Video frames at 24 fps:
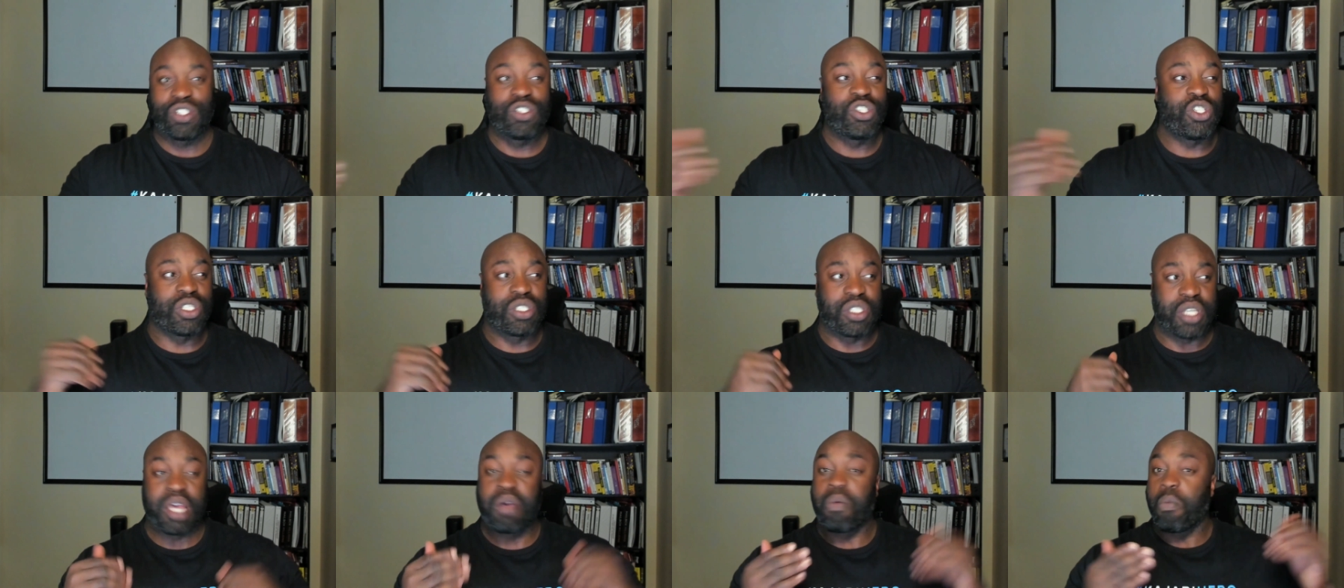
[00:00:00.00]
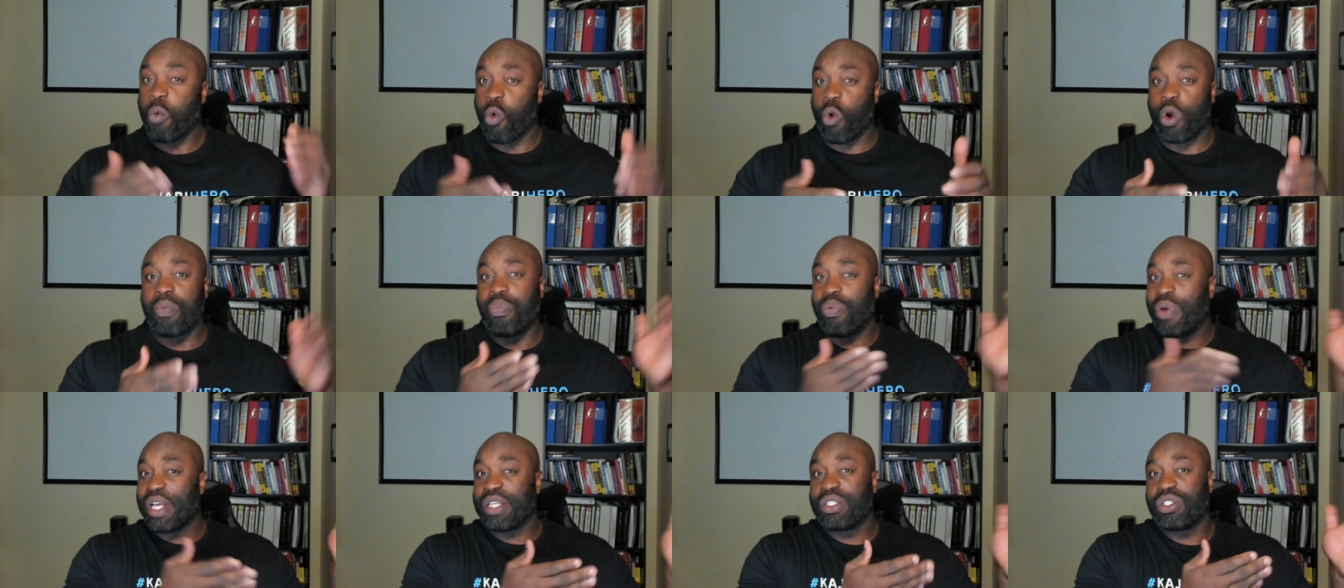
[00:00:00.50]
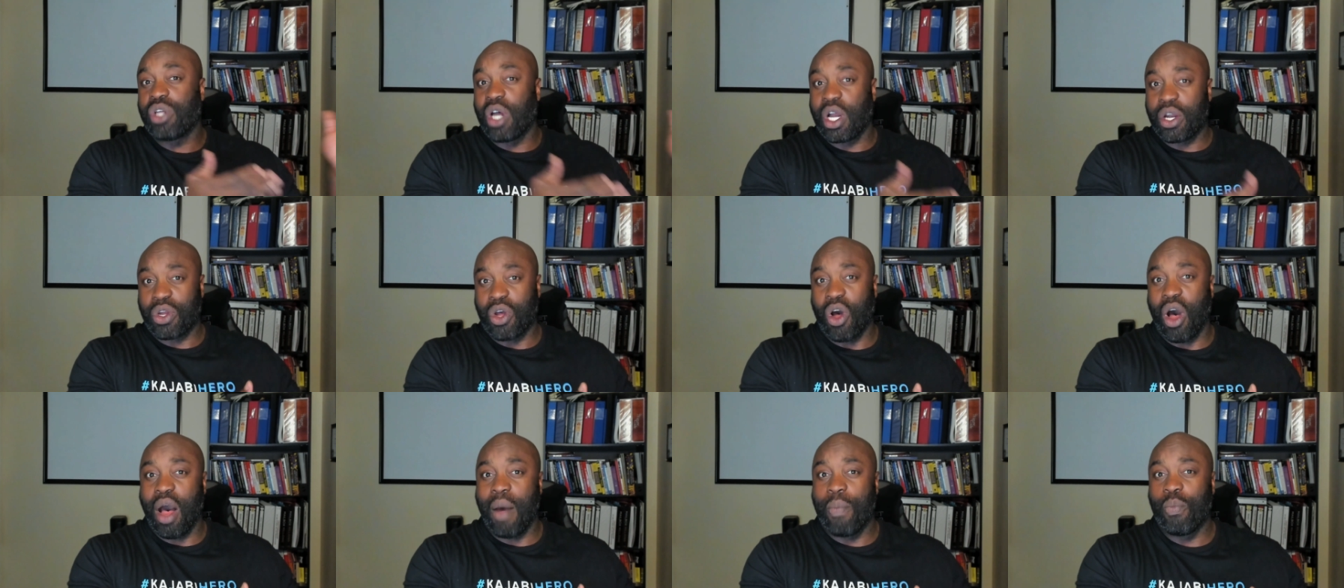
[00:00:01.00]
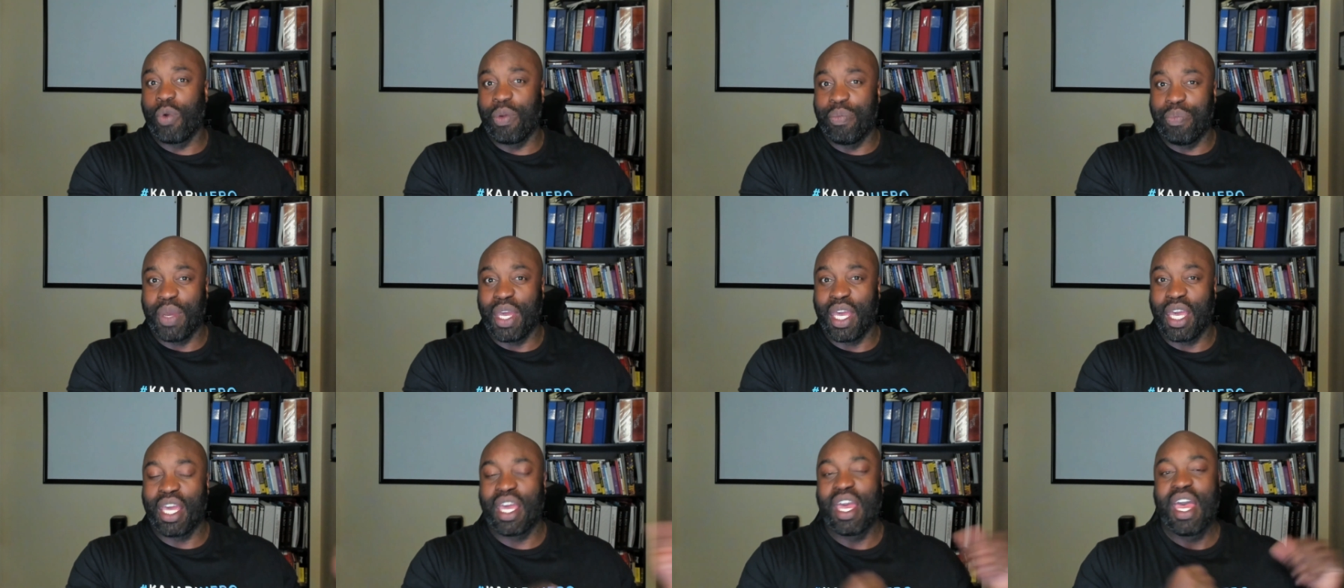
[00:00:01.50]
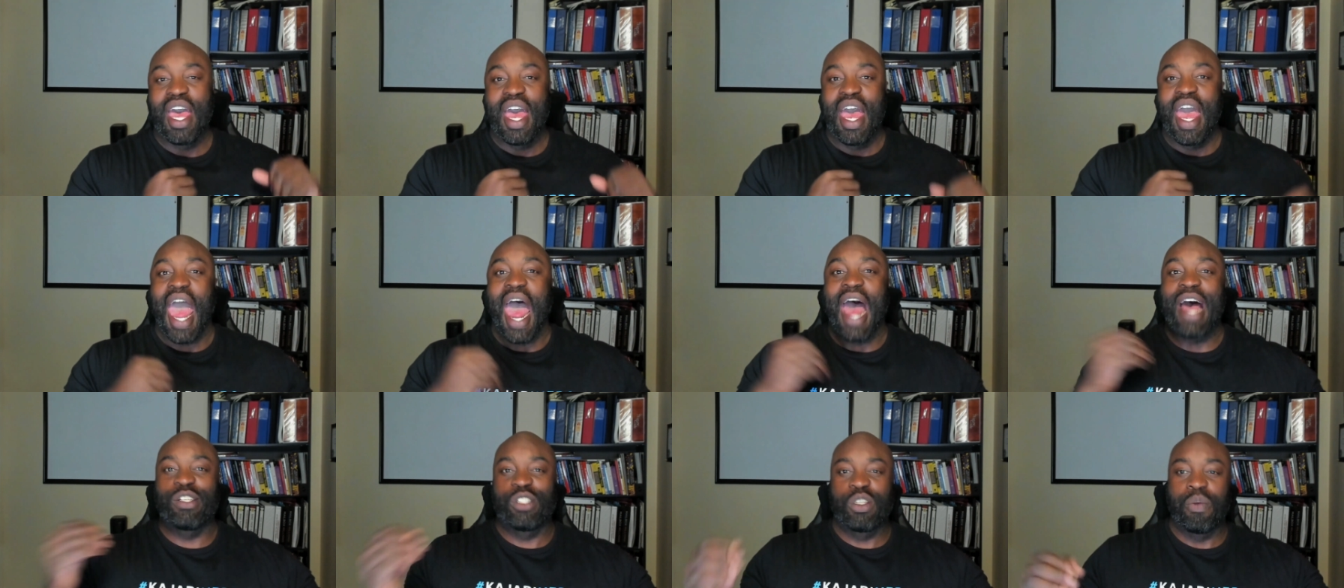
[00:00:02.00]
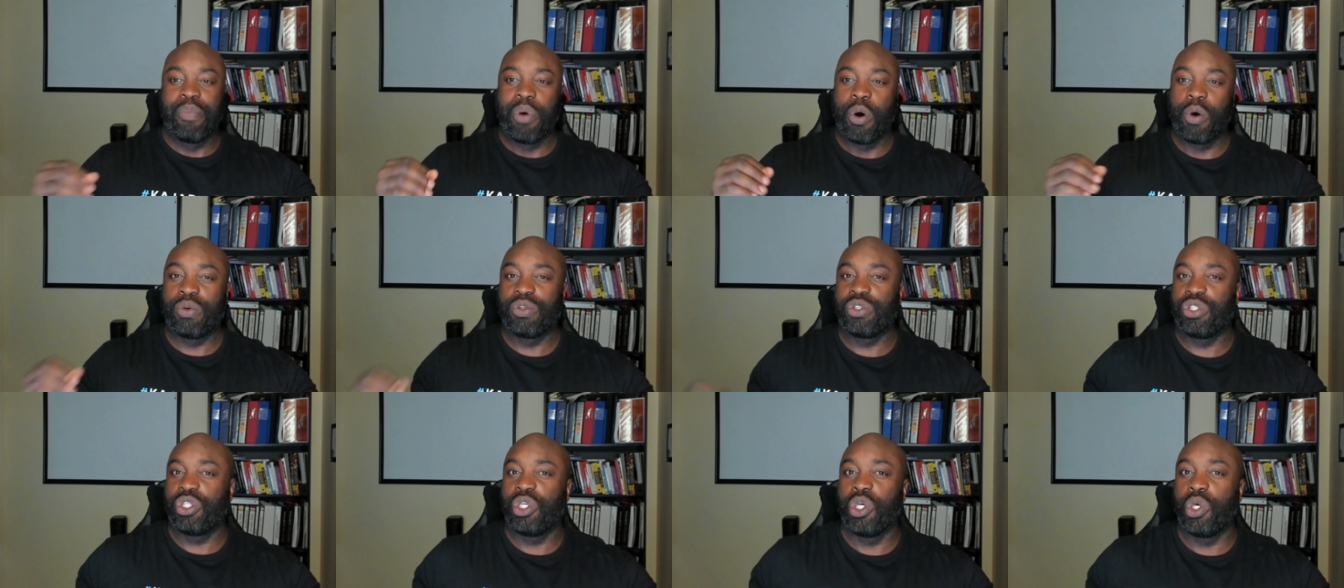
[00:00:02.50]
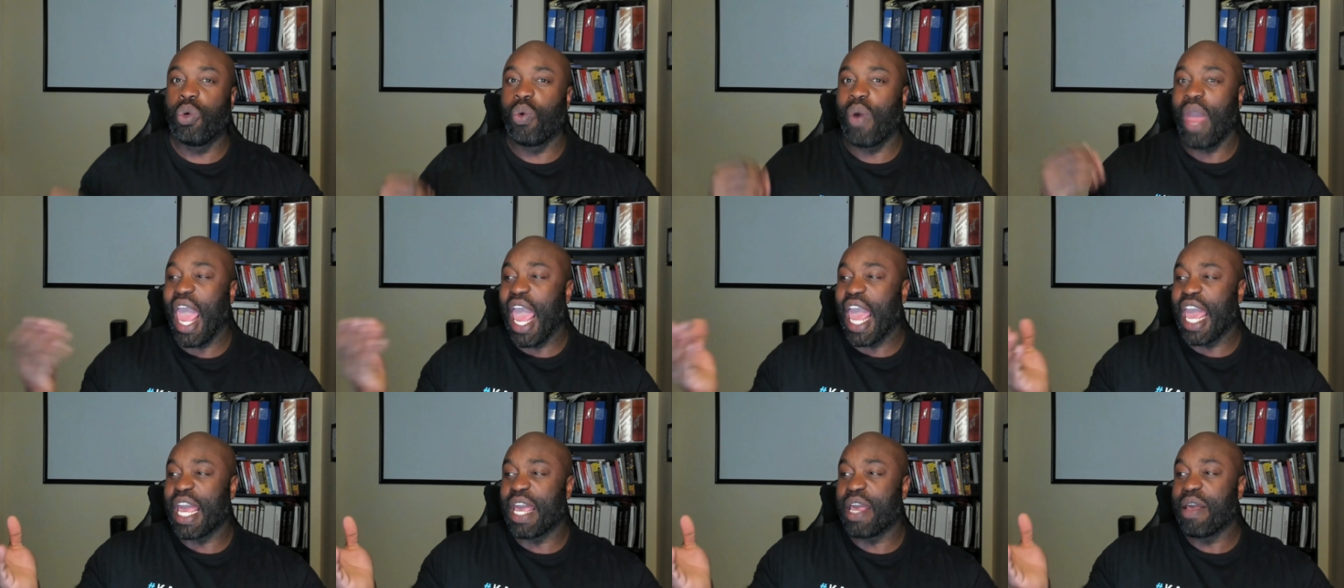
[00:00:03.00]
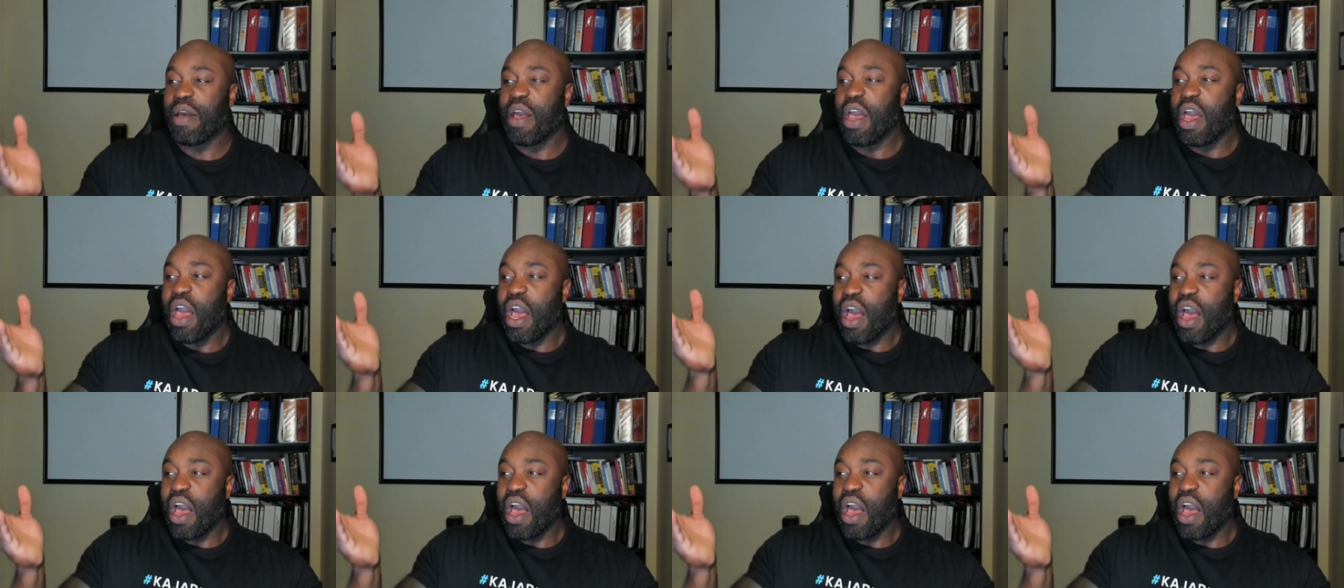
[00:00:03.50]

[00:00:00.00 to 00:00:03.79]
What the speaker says: just like WordPress.com would be, as opposed to a